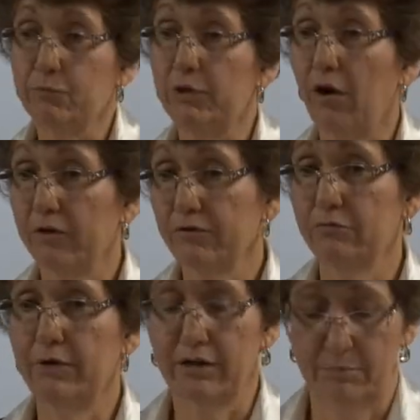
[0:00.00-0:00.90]
We also
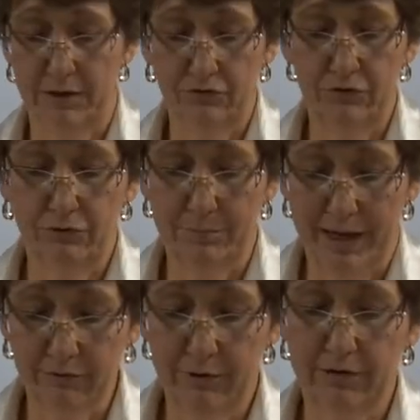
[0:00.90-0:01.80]
recommend you do
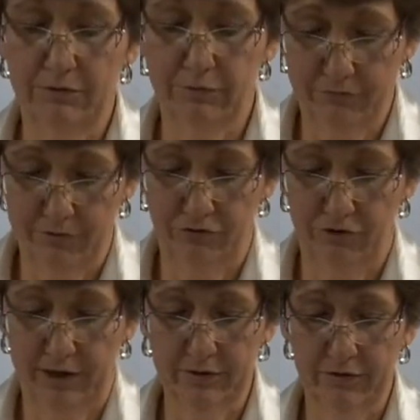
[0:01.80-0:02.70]
background and reference
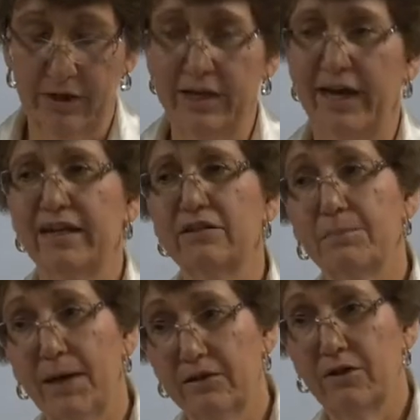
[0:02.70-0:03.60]
checks. And it
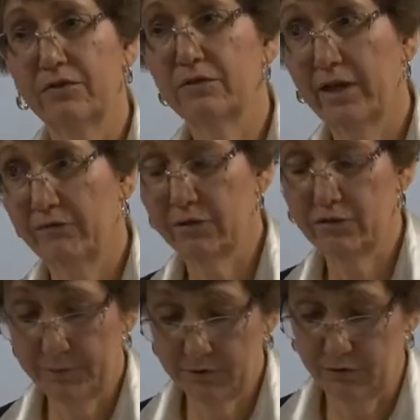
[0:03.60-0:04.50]
depends on the level of
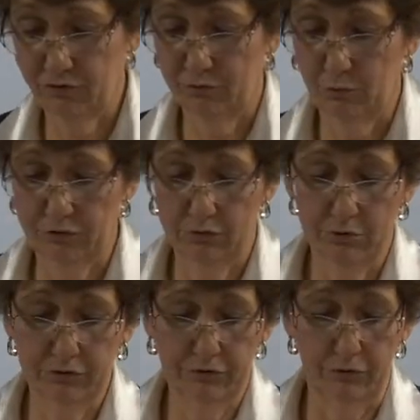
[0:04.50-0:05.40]
the position what you
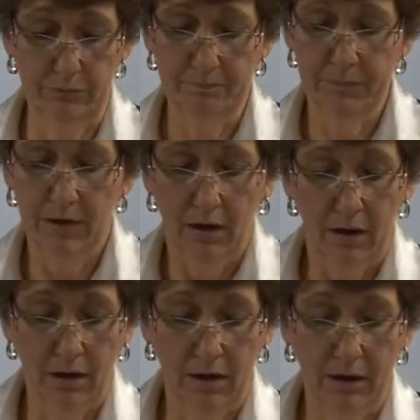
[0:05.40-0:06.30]
will do.
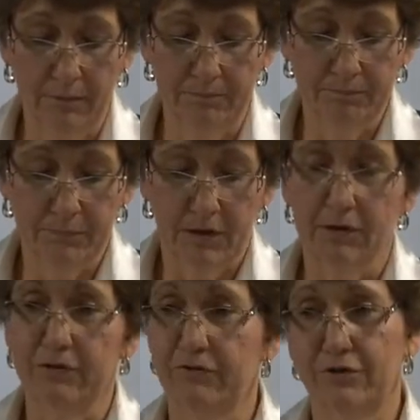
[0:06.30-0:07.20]

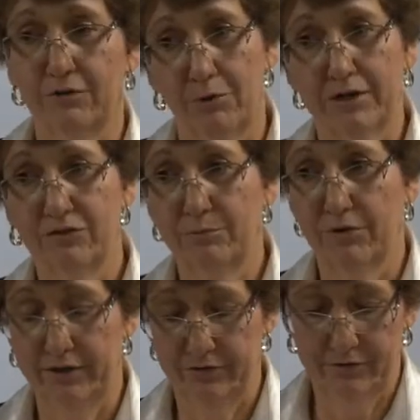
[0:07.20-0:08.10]
because you don't want
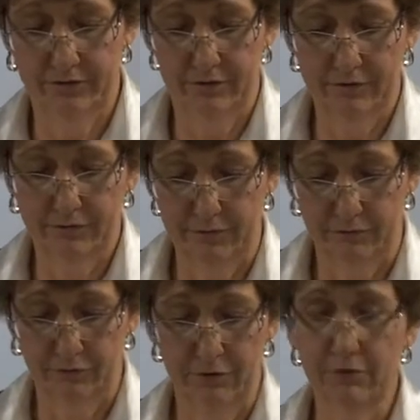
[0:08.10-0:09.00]
surprises in the
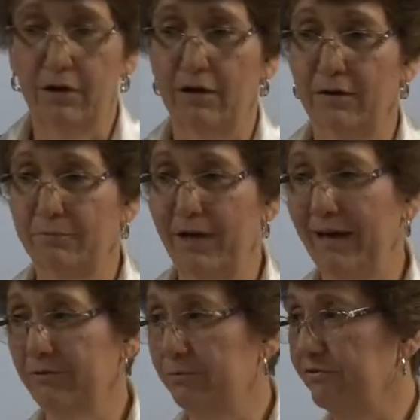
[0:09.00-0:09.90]
future.
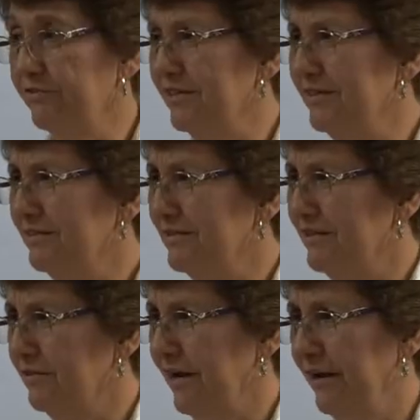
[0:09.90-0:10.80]
As we've seen
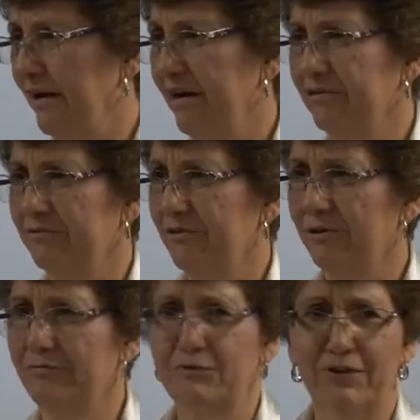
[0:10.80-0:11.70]
there, I don't
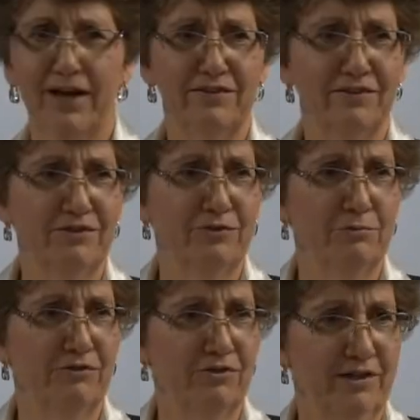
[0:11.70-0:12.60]
know if you've had the
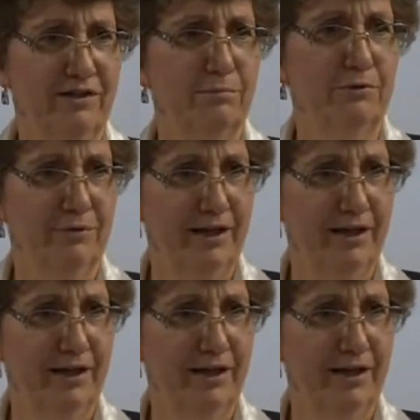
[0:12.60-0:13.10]
situation here, but